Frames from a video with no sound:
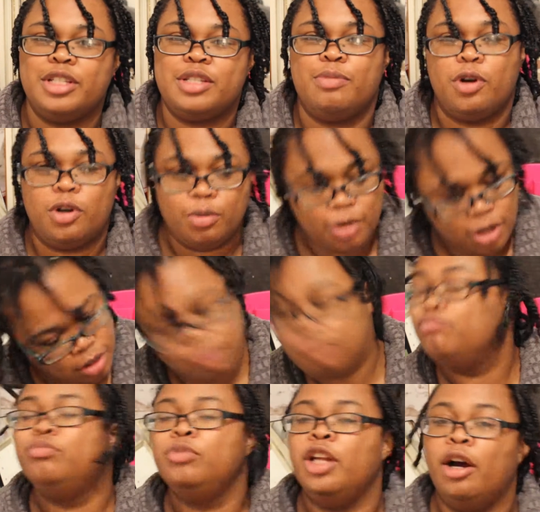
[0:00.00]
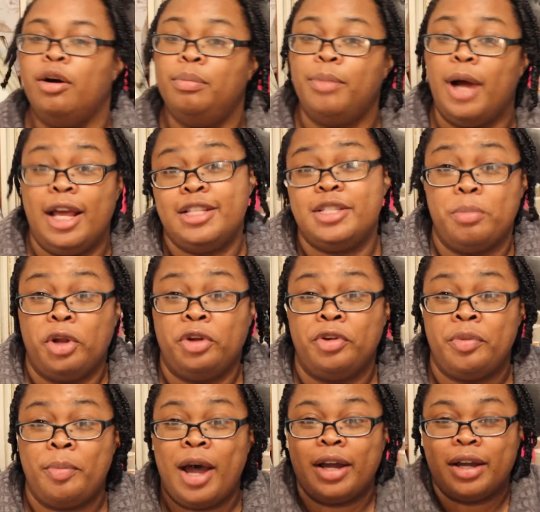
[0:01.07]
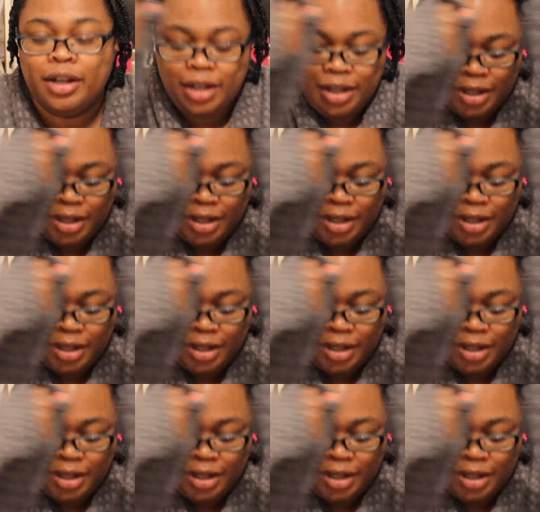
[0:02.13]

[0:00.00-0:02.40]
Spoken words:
a bit small, but you know, my head's smaller at the back.